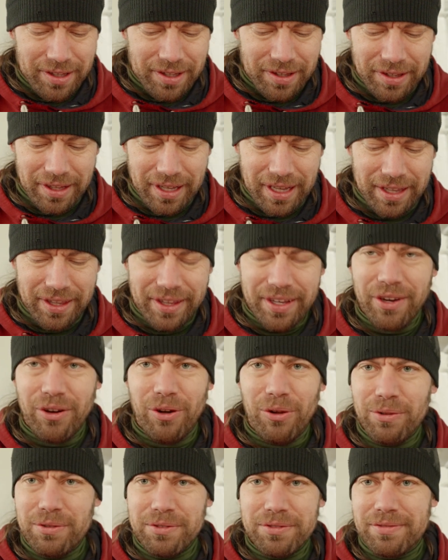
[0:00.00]
than the
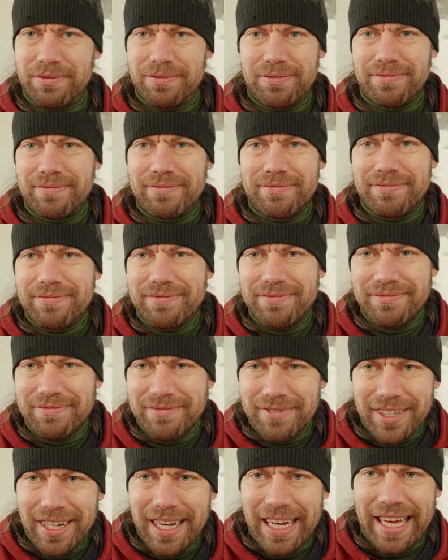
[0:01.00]
old
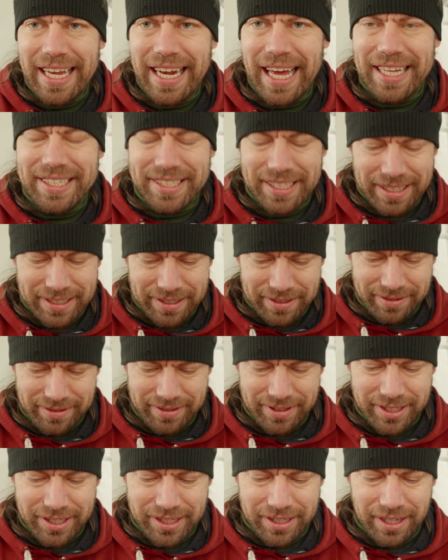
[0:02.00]
lead acid
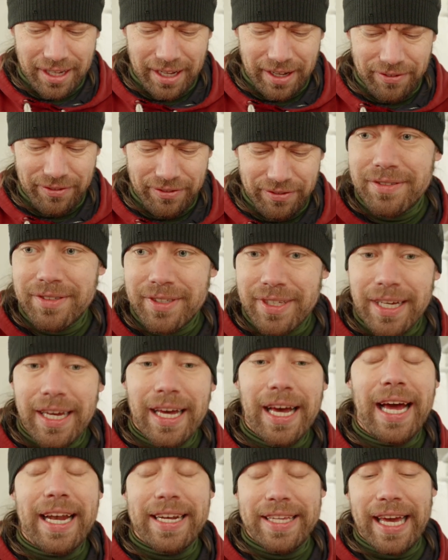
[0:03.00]
stuff.
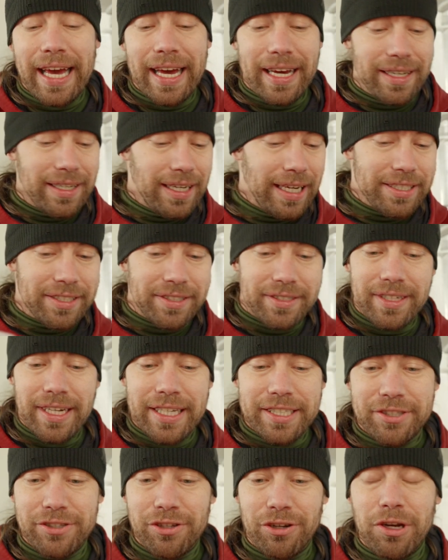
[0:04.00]
And yeah,
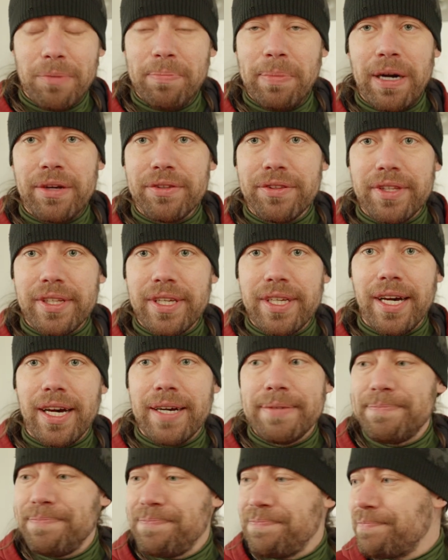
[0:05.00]
let's talk about
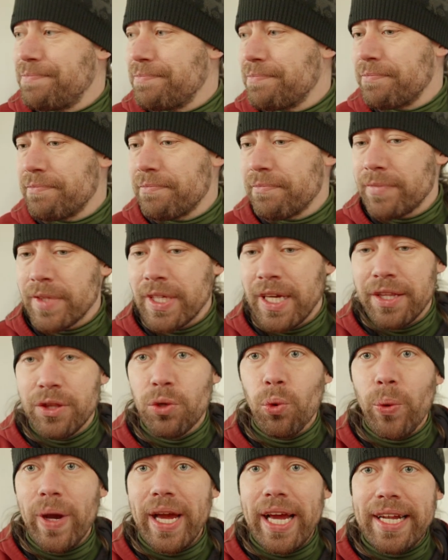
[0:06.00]
the
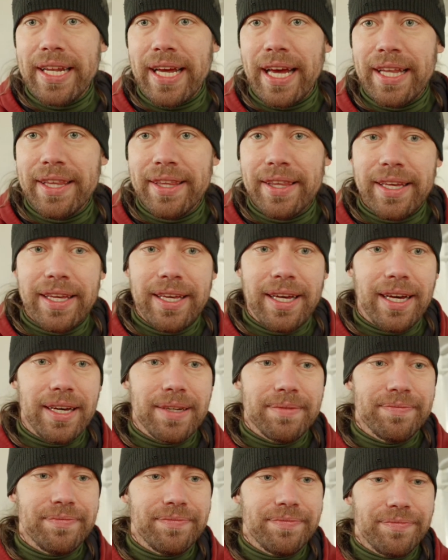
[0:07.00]
weight and
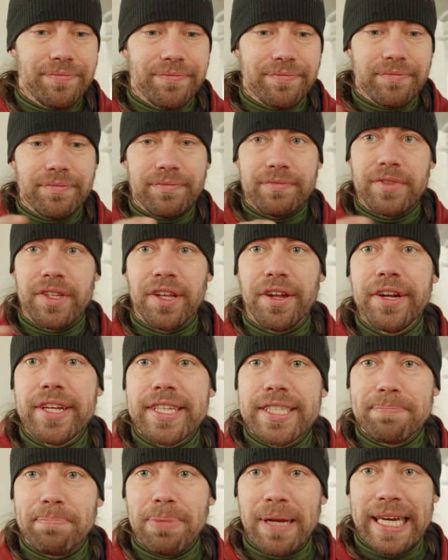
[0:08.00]
the
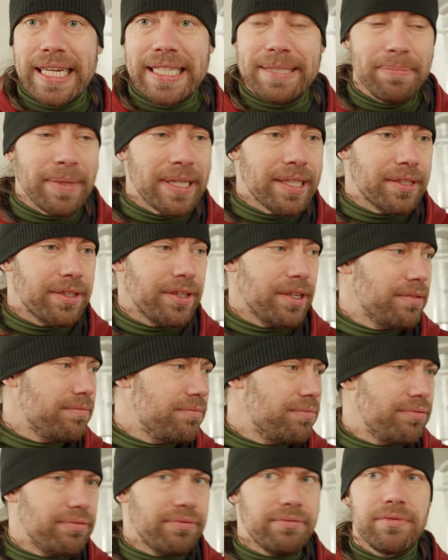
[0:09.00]
displacement, the
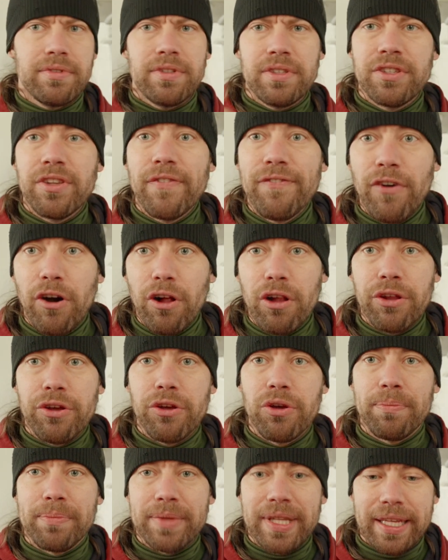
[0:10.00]

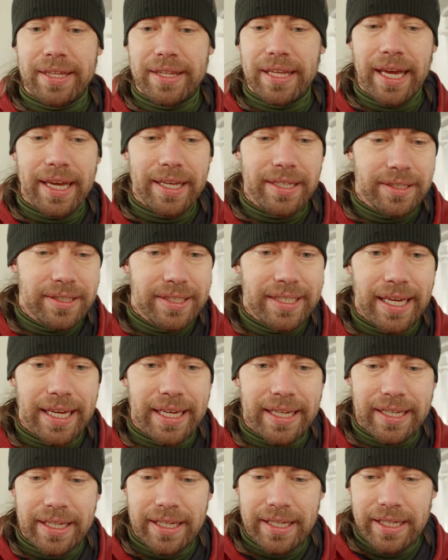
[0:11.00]
volume that they
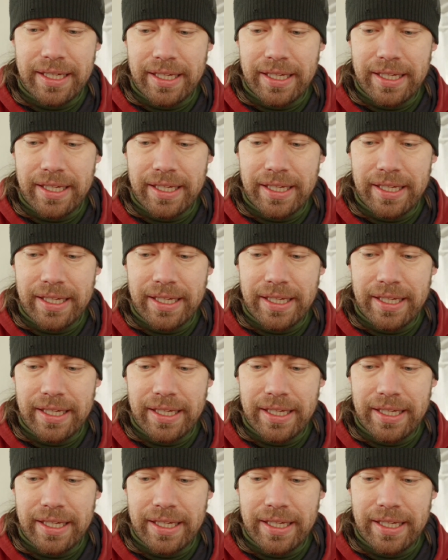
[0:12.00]
take.